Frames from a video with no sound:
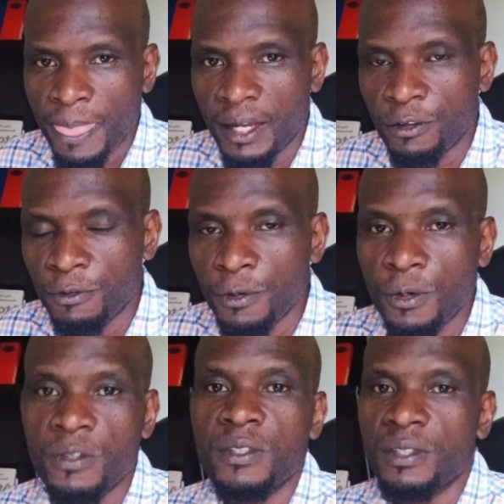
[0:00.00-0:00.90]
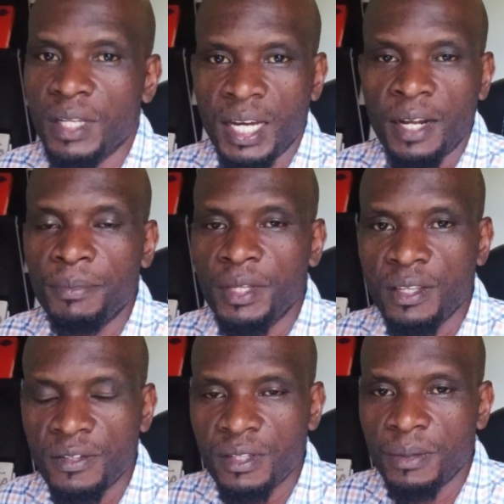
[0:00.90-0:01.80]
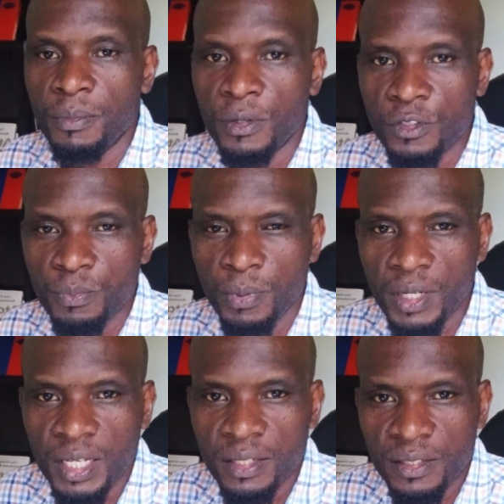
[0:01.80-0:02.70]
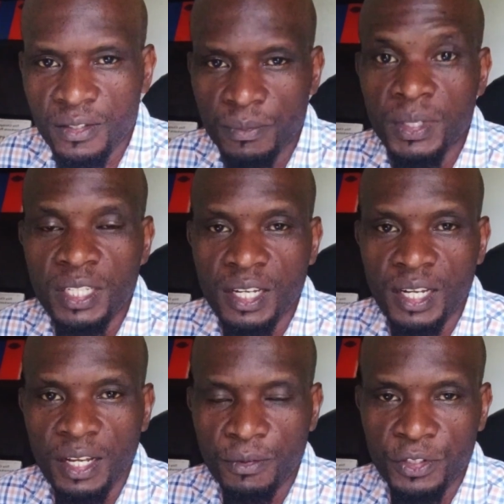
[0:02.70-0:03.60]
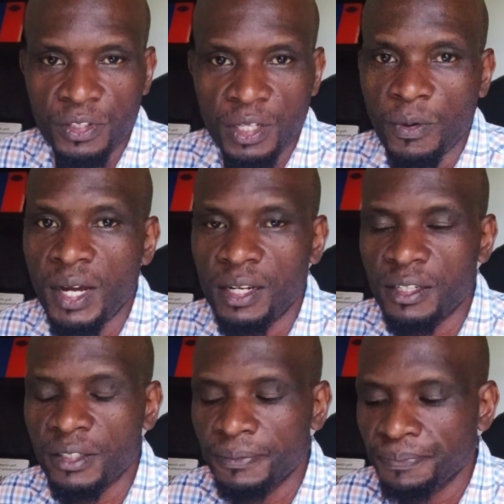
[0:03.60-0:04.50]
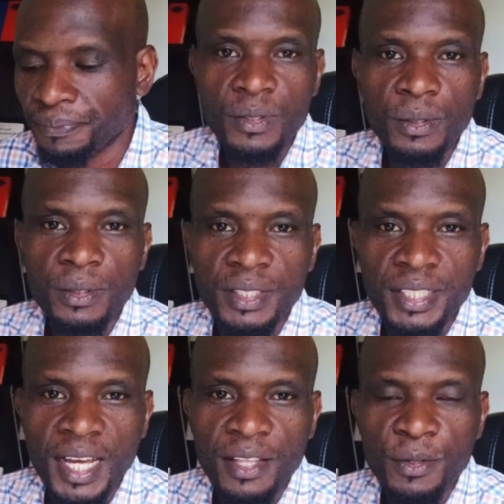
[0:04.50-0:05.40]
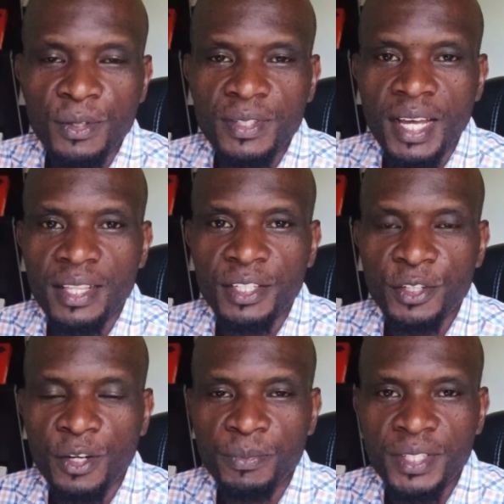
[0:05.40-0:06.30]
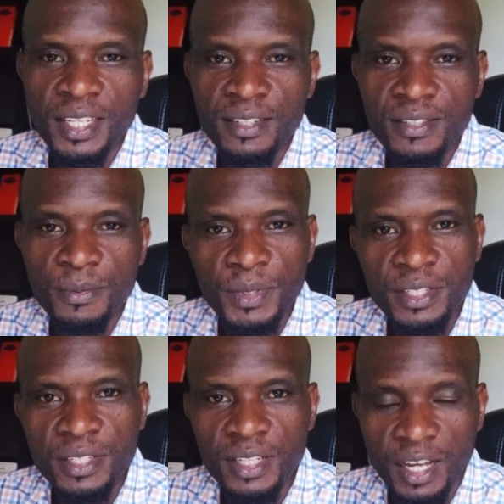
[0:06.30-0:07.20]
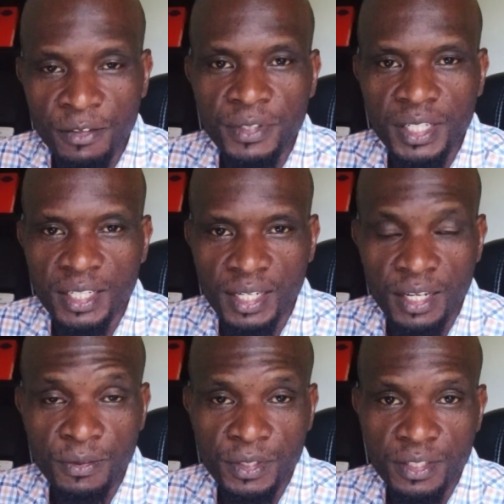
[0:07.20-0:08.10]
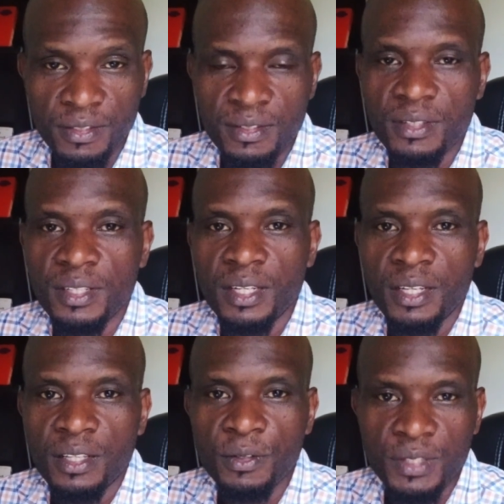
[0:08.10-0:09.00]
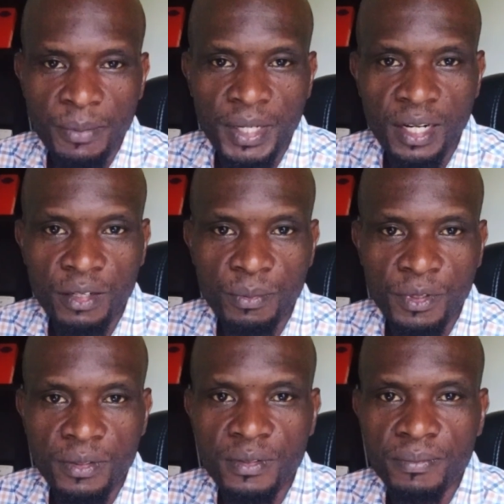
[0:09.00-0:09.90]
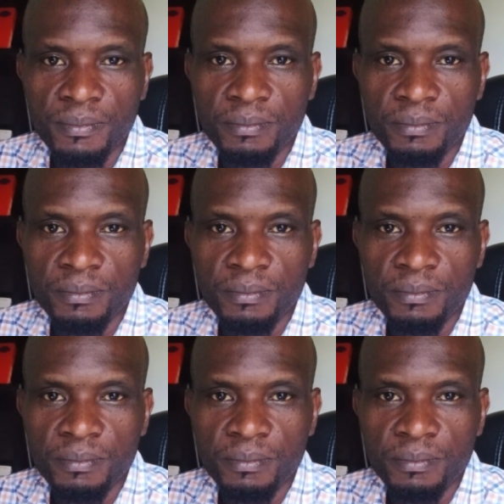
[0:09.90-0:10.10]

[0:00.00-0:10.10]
And of course, Arabic is the most spoken Semitic language in the world. So, yeah, those are the top 10 Semitic African languages. Those are my random thoughts.